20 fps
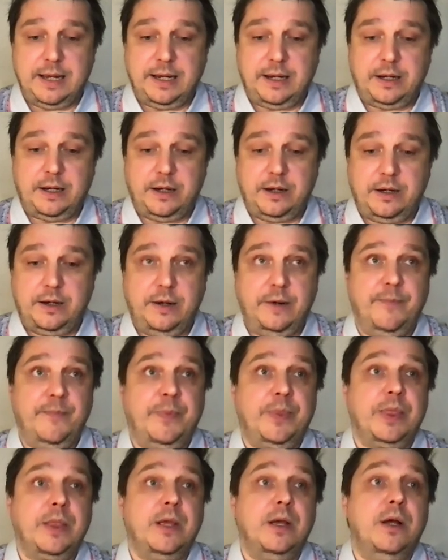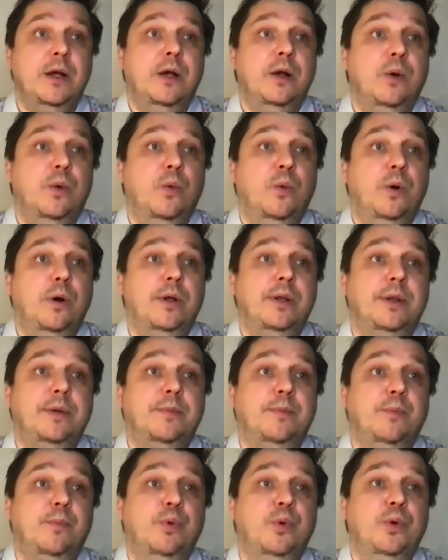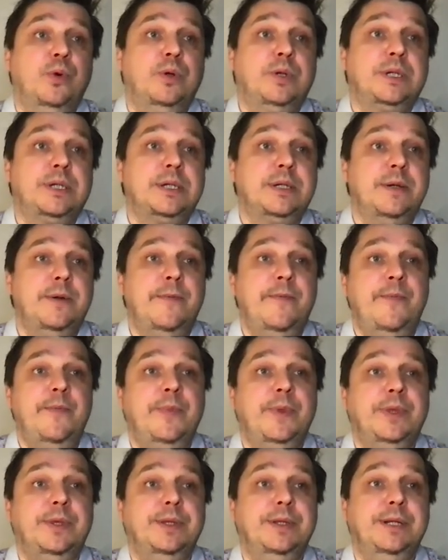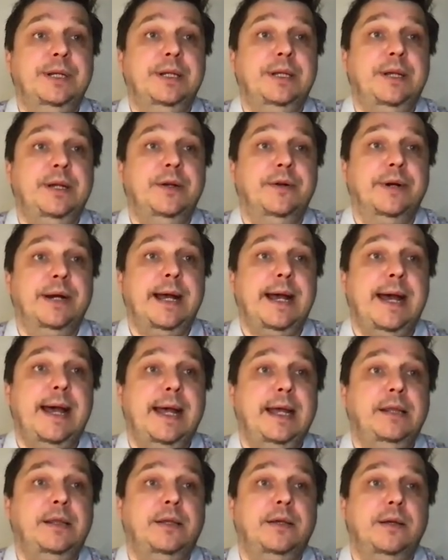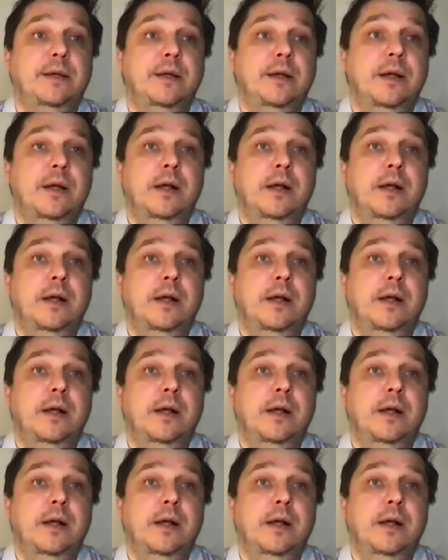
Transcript: like um, what books did he write,